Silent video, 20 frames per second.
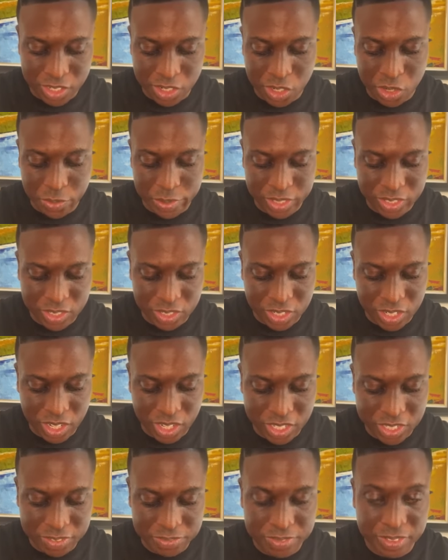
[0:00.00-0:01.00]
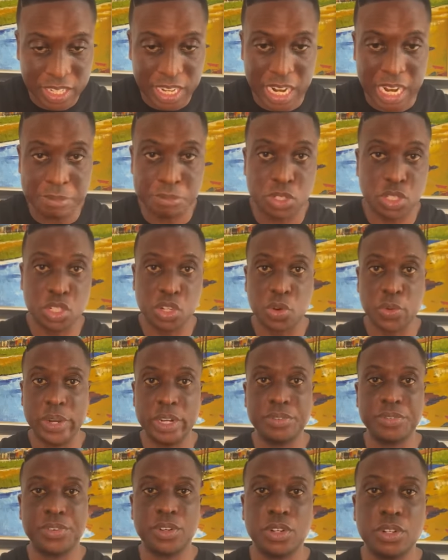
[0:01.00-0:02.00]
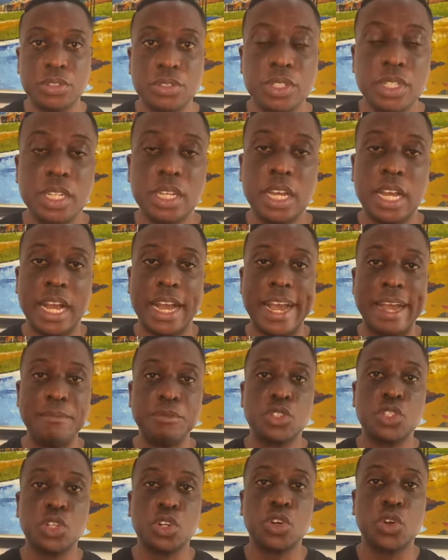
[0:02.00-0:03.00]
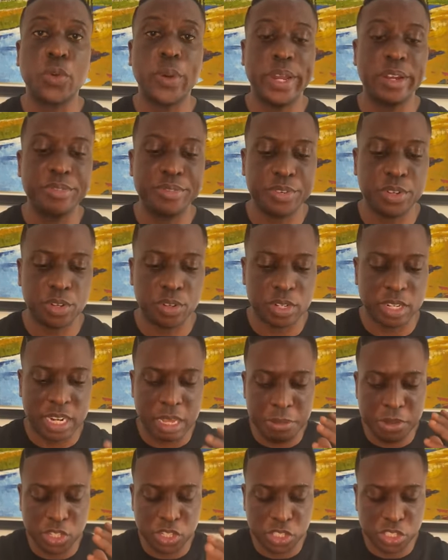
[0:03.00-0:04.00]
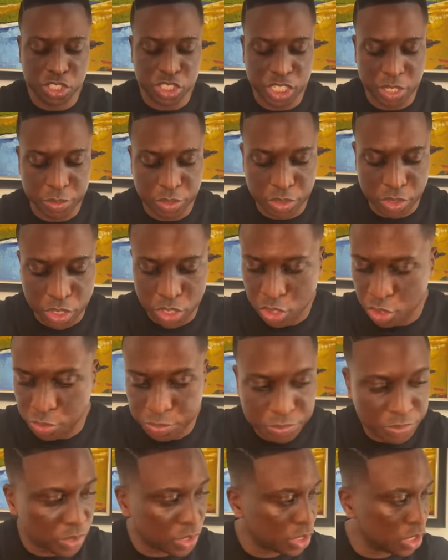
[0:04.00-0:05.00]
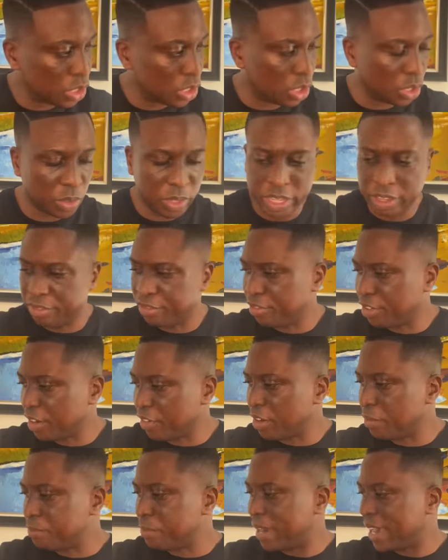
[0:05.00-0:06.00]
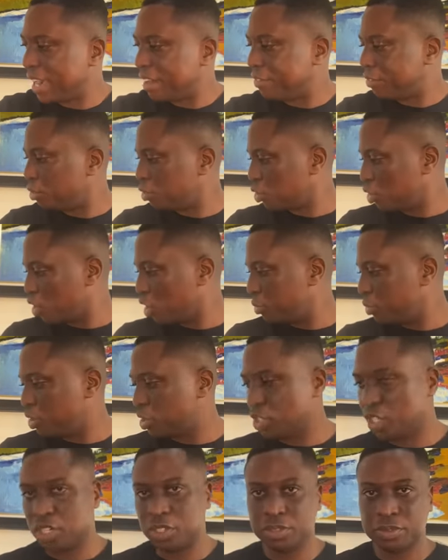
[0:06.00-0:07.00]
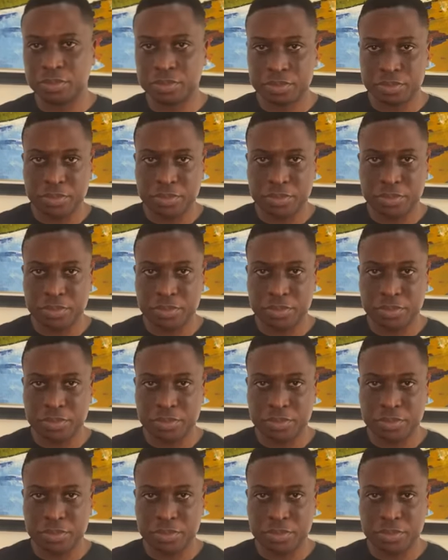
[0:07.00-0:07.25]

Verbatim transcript: Glory to God. I'm so grateful. I'm so grateful. Let me just share with you, you know, a very powerful scripture.